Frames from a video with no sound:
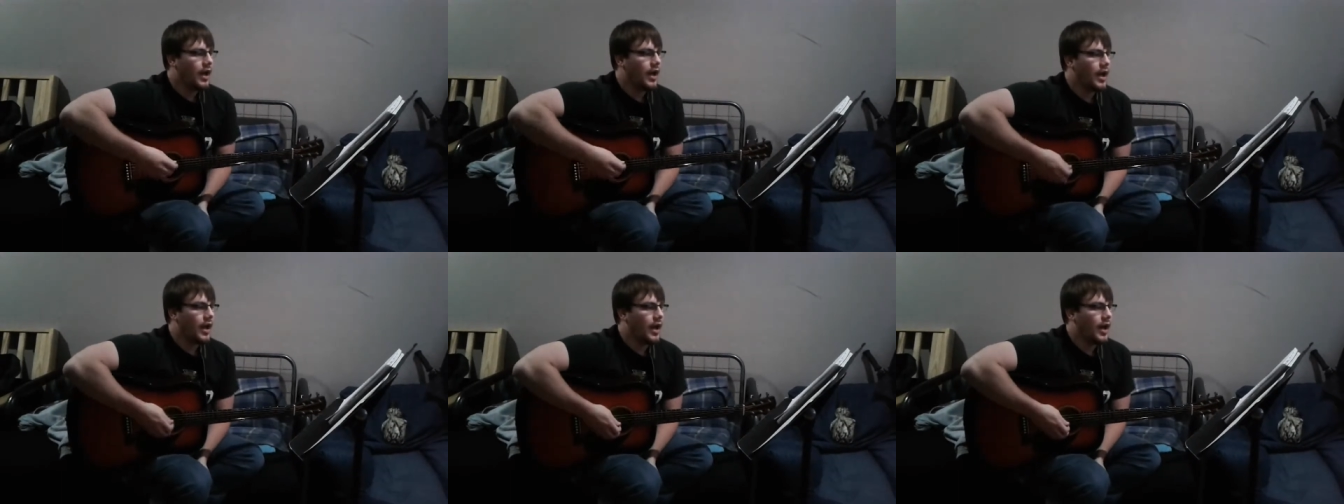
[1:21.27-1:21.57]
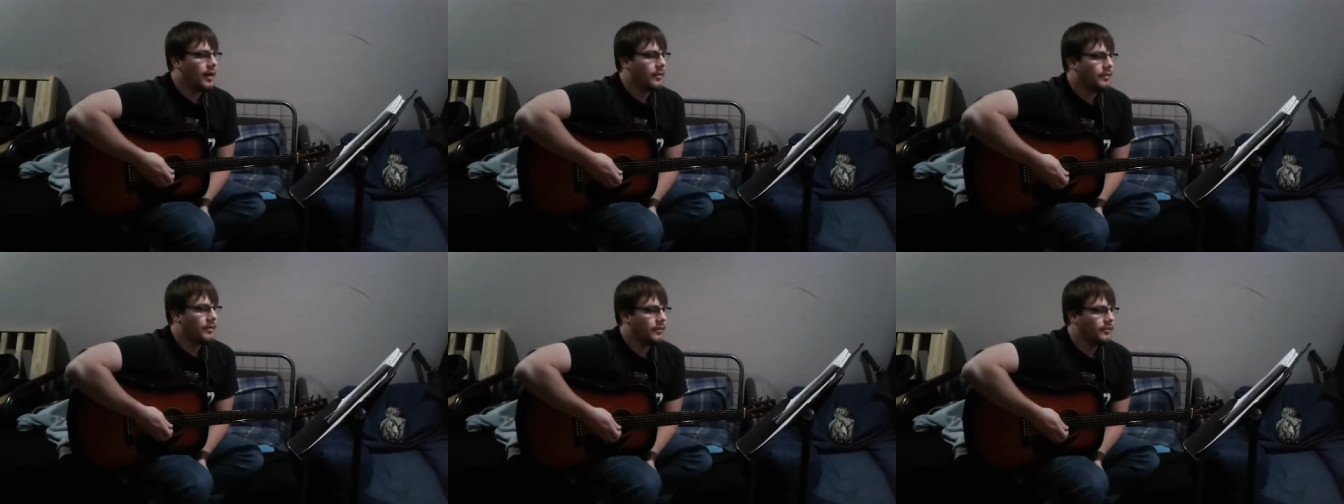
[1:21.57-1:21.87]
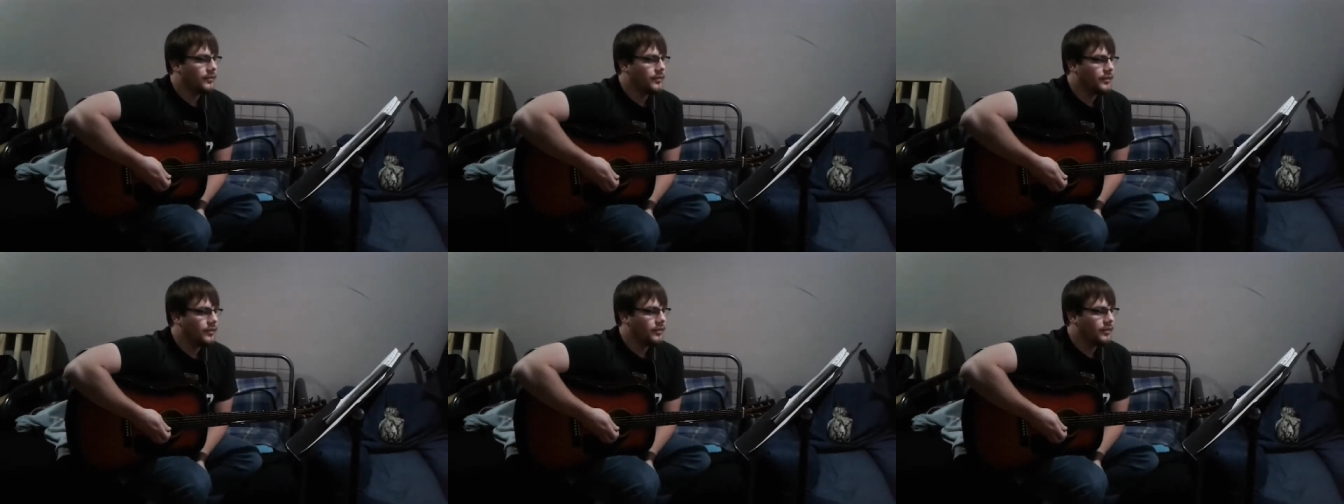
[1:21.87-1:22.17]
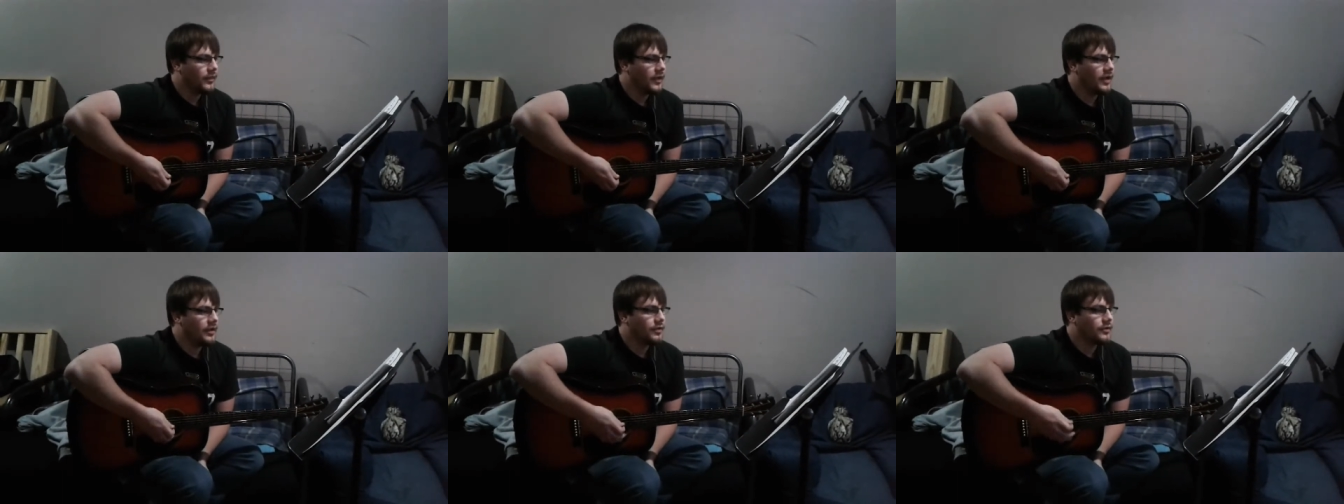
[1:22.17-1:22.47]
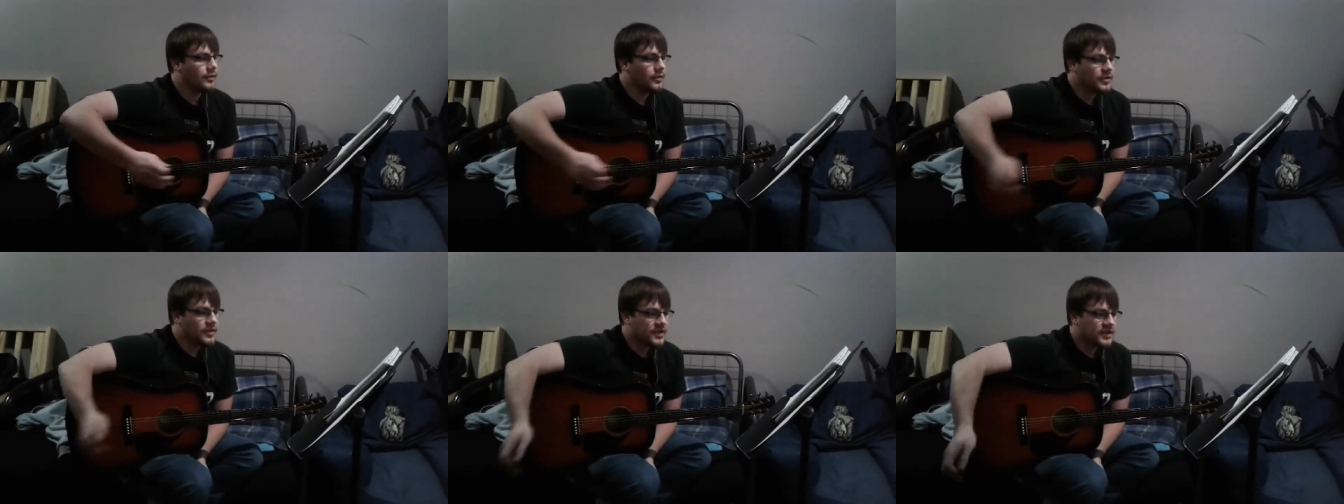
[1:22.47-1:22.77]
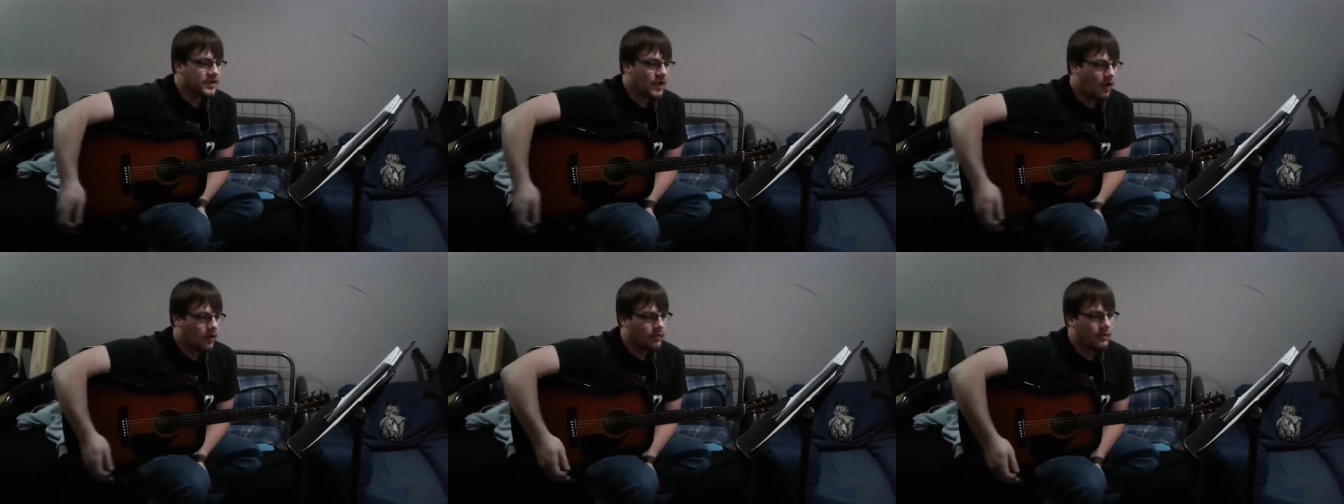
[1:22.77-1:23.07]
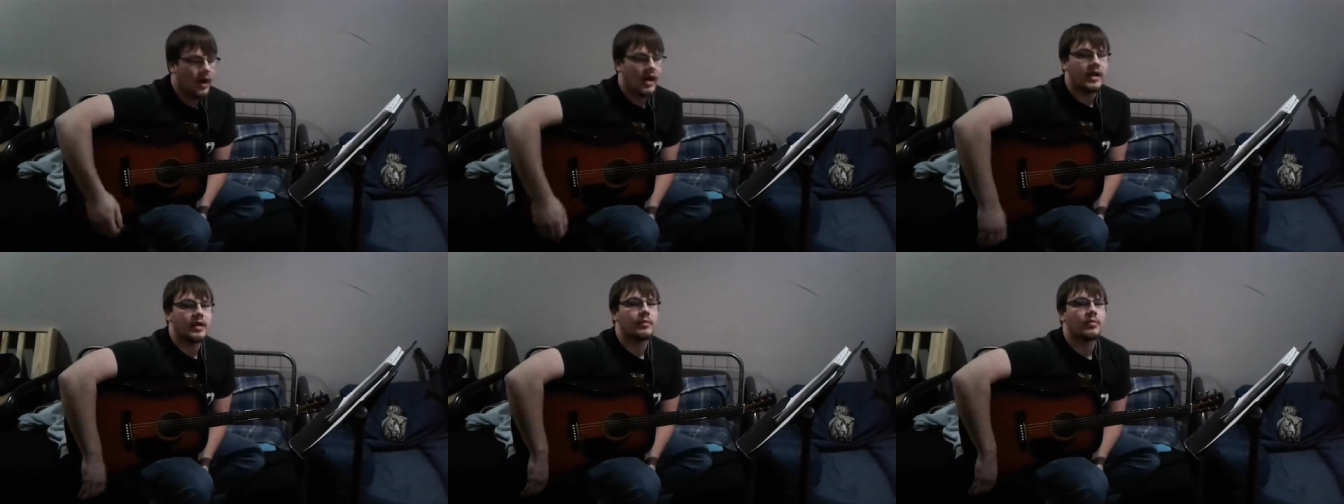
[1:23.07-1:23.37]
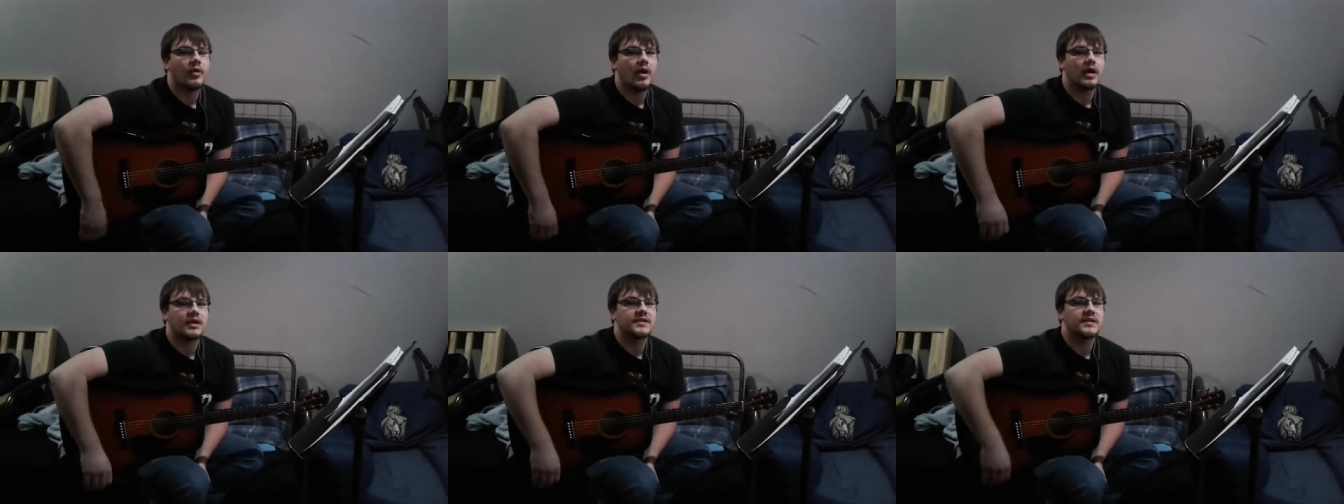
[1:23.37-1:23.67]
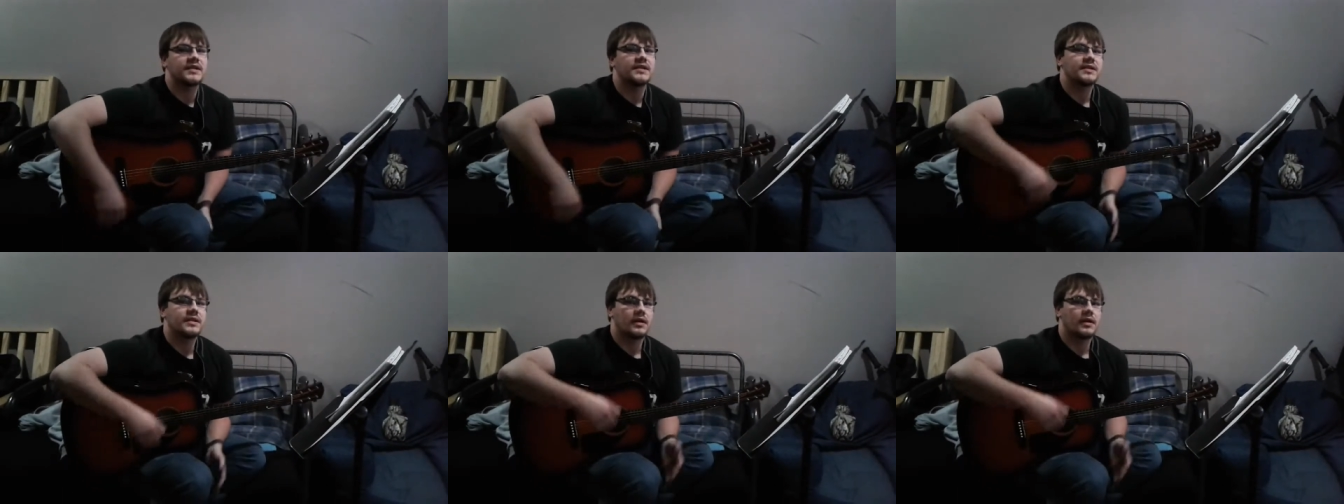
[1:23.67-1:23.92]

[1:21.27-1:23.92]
And through the songwriting process,